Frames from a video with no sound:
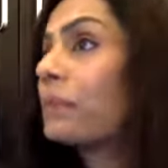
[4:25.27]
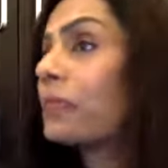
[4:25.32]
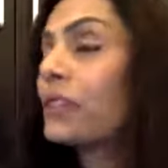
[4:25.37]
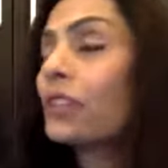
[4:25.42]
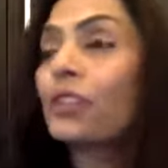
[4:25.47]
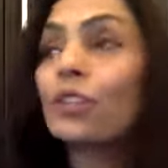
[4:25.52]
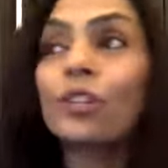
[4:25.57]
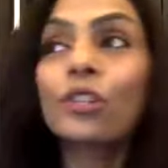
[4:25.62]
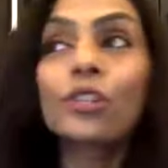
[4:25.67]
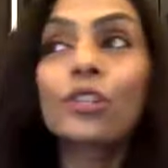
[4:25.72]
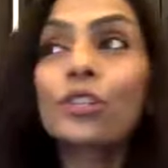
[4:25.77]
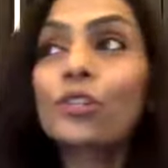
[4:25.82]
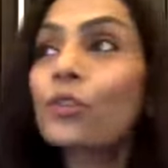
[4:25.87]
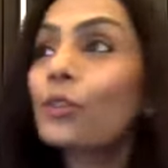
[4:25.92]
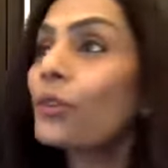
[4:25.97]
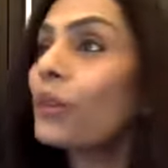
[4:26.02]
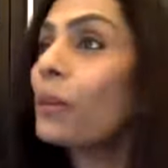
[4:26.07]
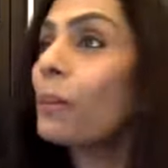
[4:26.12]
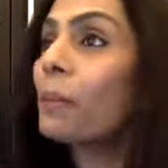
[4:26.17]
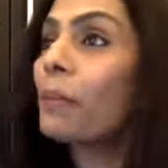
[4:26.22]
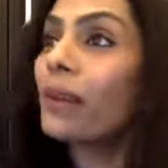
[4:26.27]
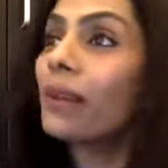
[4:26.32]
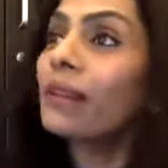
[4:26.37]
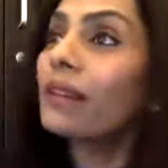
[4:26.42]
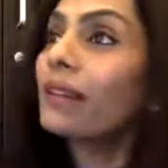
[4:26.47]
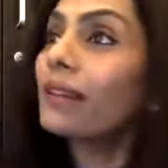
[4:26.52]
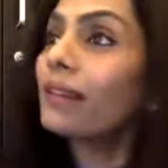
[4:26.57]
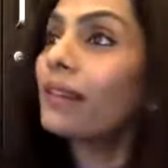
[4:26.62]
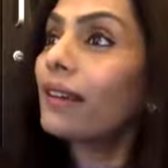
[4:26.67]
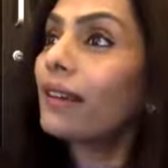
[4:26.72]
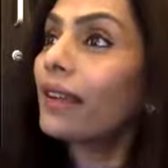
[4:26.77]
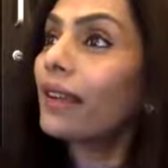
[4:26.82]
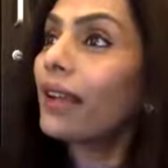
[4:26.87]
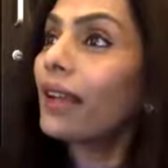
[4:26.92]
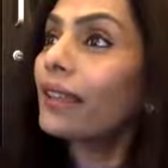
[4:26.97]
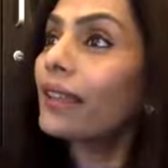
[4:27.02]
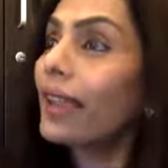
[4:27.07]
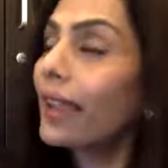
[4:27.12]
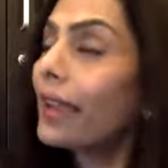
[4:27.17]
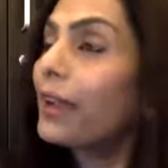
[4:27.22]
you're just going to repent
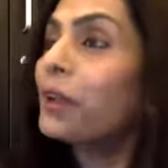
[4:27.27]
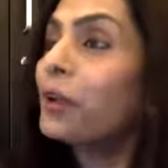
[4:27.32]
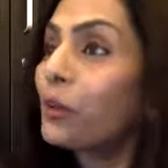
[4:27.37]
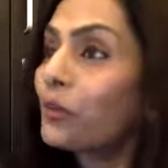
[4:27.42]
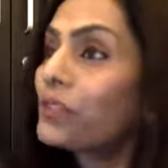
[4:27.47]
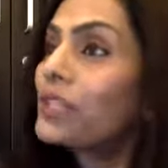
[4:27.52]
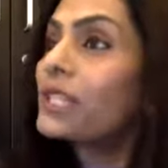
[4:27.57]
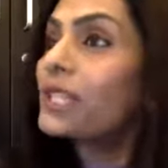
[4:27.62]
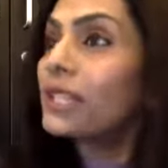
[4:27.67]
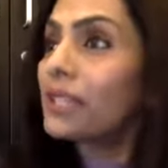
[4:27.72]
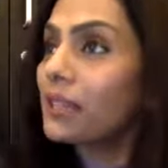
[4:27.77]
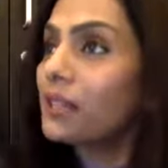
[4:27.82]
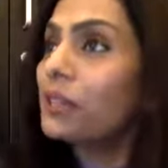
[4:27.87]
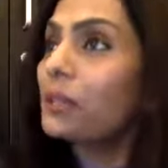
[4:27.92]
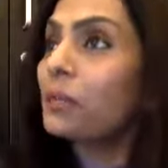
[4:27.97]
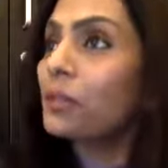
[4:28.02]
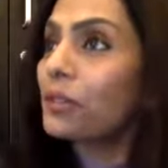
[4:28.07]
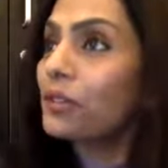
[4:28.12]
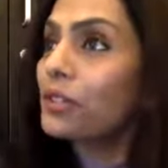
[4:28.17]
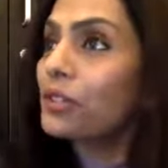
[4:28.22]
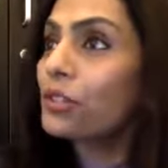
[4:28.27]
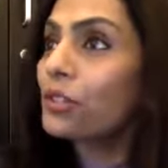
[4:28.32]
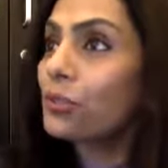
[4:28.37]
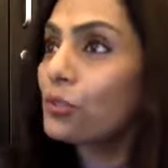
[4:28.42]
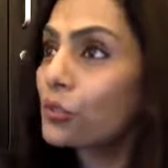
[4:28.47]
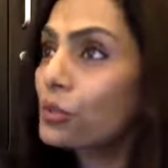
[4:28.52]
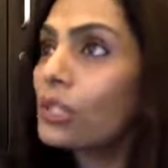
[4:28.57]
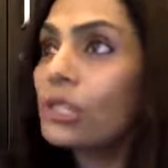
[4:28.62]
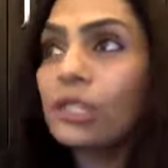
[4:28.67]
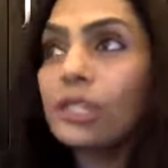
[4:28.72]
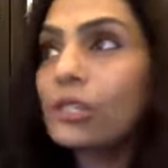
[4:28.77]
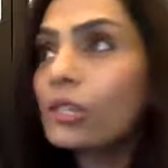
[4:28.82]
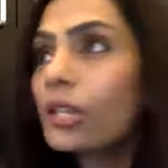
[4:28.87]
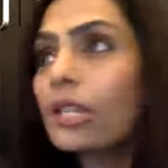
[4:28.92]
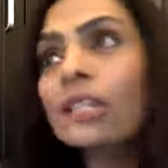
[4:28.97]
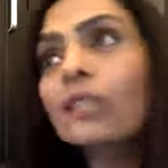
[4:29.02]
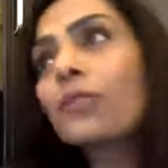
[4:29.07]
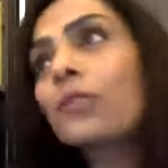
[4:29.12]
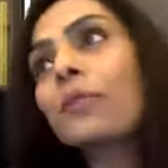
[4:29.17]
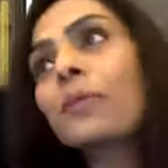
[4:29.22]
at the end of this year, because
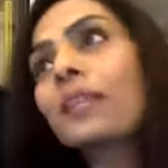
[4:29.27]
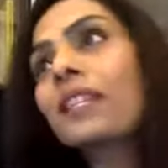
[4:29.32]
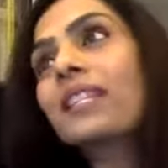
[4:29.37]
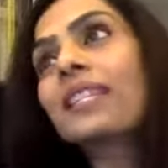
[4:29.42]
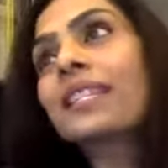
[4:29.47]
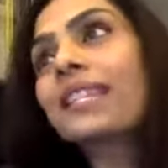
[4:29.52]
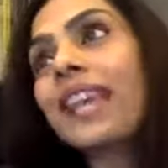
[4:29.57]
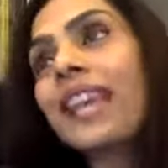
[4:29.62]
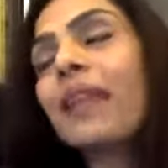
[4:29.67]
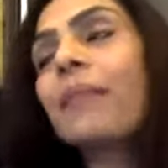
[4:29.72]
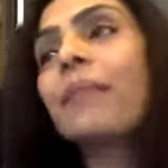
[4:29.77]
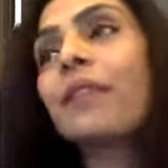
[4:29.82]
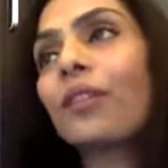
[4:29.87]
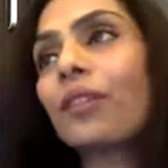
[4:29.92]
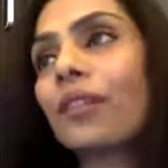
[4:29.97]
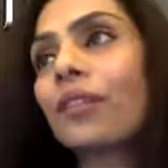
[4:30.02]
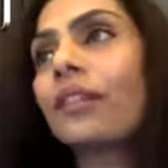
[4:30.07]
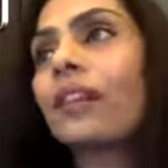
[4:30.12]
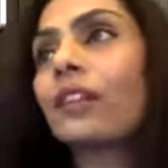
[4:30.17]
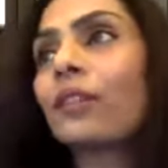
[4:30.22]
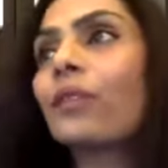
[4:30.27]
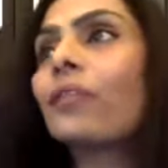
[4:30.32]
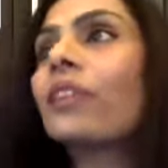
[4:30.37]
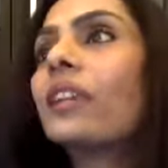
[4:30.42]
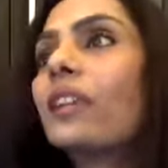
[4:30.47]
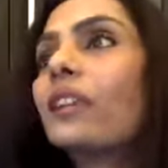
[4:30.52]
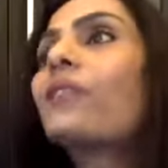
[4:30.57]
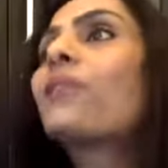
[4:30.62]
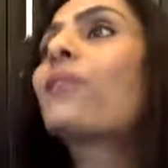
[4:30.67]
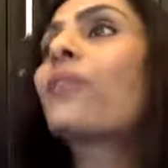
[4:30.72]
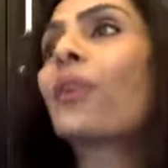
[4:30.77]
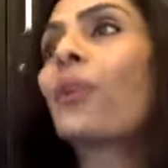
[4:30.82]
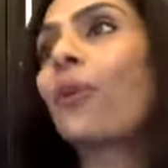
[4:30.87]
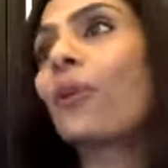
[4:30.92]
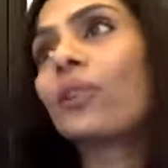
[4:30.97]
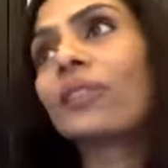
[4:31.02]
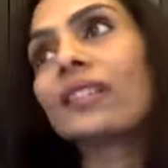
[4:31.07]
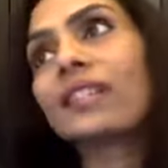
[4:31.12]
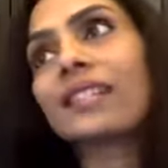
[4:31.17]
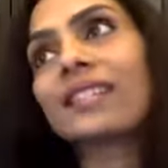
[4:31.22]
it's going to be the same year that you've lived for
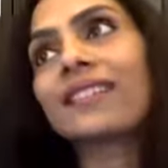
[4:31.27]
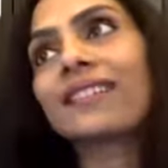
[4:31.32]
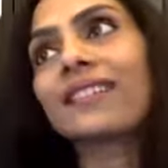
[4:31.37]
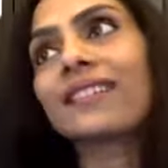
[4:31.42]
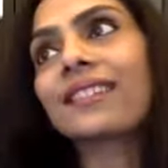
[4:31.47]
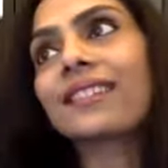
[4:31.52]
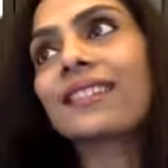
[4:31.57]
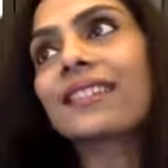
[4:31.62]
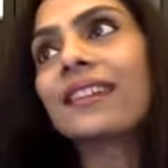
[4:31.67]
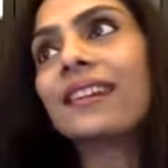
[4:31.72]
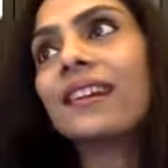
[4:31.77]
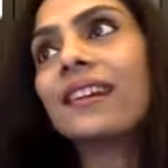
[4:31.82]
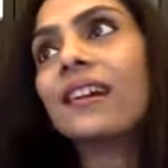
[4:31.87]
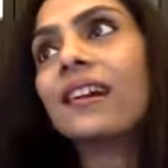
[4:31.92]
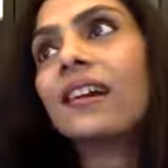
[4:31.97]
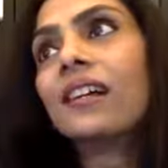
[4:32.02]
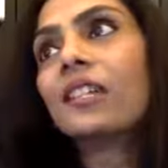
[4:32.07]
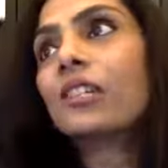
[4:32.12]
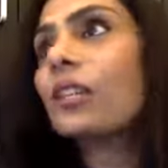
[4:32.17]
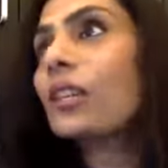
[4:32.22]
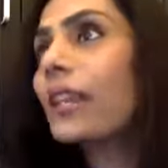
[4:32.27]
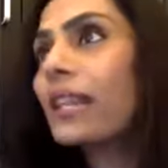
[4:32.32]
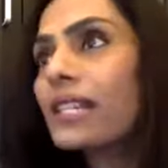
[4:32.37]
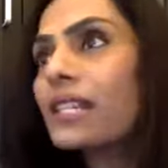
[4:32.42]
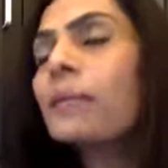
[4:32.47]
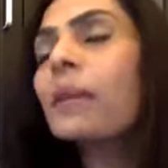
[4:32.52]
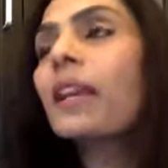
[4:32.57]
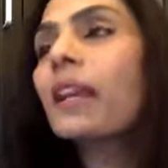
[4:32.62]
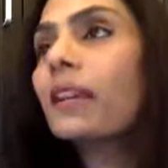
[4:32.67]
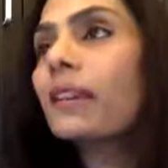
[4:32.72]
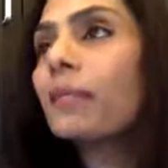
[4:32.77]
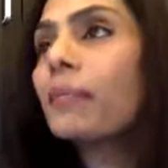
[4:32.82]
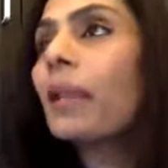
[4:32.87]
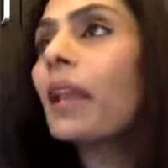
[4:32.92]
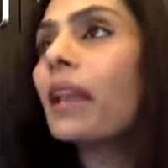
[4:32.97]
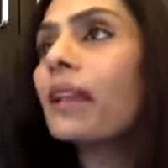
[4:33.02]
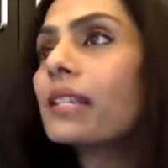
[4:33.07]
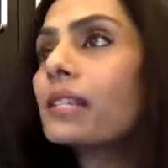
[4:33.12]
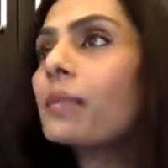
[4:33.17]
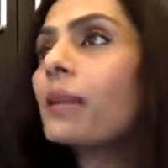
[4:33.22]
all these years. So let's make
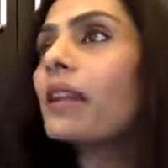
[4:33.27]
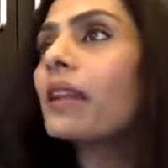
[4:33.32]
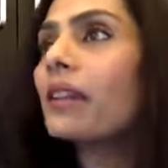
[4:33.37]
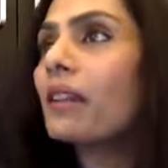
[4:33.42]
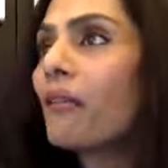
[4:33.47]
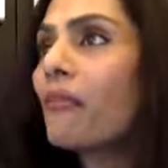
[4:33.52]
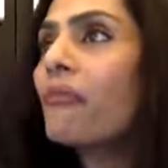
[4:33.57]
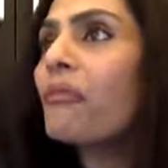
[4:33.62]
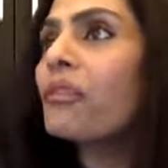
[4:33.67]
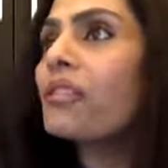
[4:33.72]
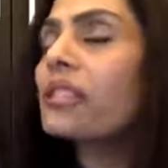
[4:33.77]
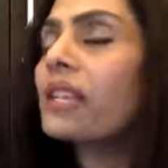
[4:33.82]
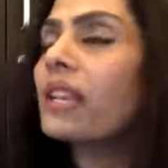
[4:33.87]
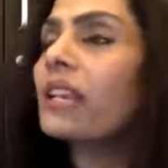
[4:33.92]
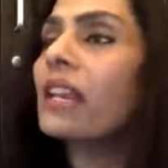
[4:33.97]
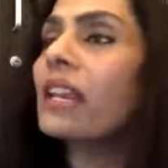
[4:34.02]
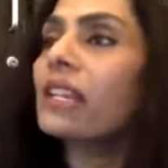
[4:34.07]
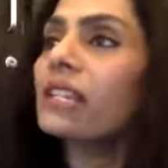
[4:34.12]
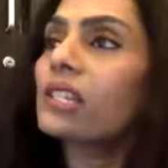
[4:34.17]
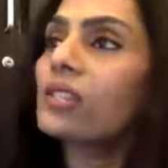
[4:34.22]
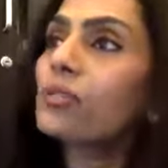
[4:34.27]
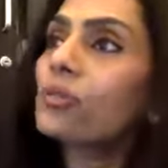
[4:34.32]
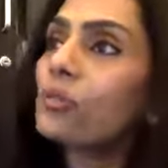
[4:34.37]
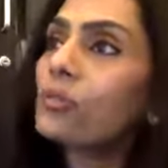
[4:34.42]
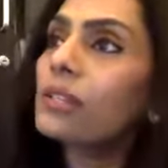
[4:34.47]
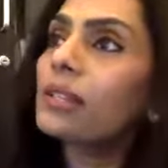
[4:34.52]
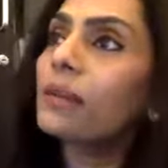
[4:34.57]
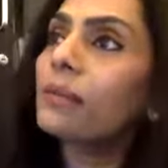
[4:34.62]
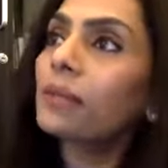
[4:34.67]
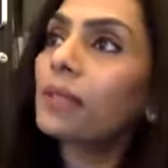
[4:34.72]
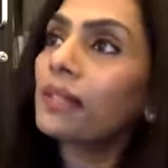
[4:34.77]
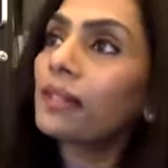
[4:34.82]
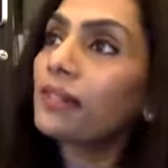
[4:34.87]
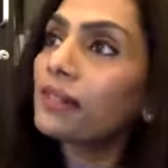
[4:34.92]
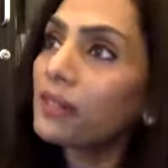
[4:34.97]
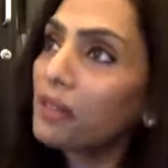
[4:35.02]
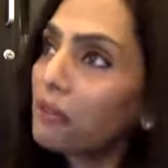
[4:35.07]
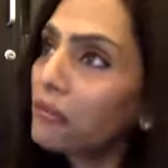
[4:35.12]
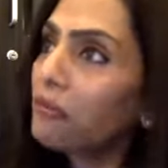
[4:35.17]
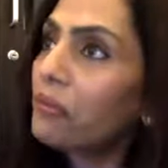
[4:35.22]
a difference, and let's do
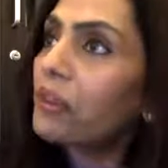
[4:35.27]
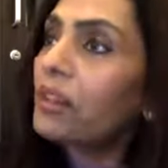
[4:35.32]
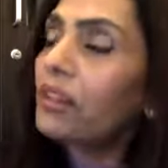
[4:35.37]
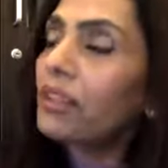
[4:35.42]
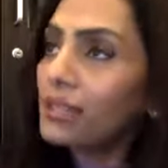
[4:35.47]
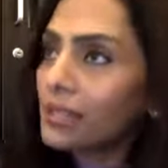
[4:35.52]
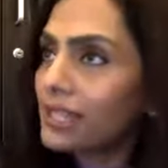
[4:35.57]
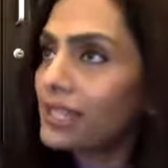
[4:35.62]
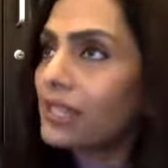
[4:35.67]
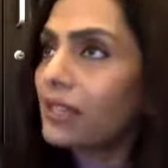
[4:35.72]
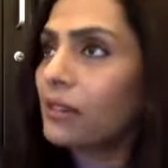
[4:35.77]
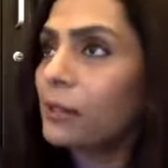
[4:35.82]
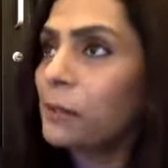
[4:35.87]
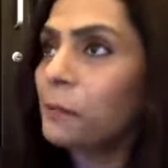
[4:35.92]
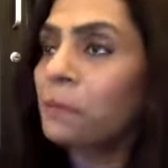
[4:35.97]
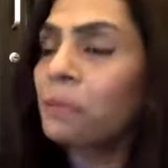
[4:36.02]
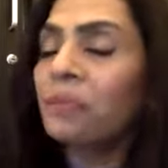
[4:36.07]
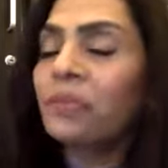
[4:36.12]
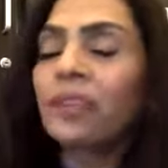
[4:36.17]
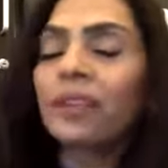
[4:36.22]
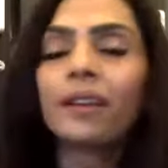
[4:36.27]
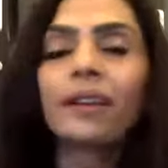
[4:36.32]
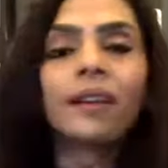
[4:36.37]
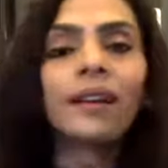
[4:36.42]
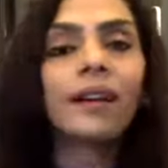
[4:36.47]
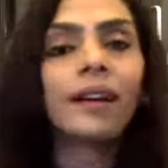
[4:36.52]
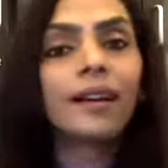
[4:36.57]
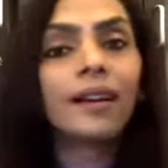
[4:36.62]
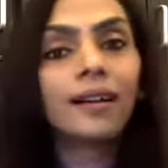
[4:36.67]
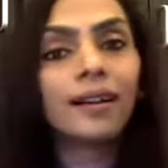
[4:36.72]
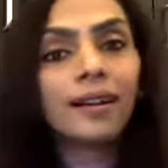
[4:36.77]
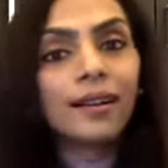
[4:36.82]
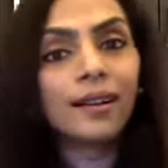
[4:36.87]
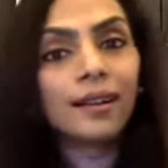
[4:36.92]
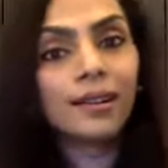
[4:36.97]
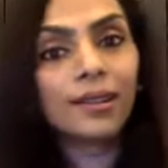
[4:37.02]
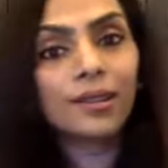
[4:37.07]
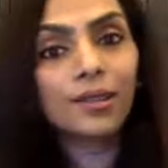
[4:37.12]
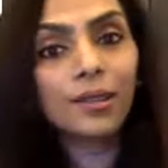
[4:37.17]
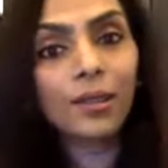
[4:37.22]
something different this year.
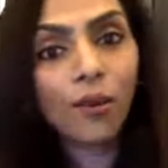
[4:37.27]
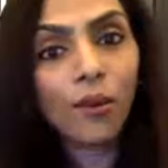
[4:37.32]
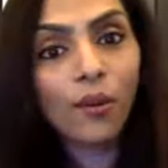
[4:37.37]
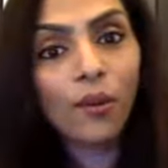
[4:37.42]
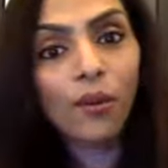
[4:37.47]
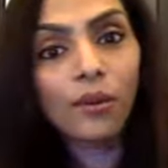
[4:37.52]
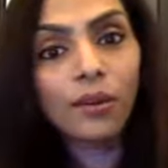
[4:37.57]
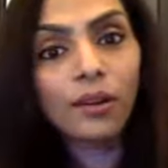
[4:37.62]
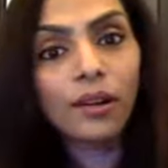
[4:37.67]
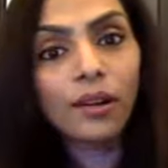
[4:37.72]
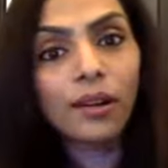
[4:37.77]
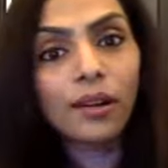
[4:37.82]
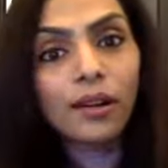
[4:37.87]
So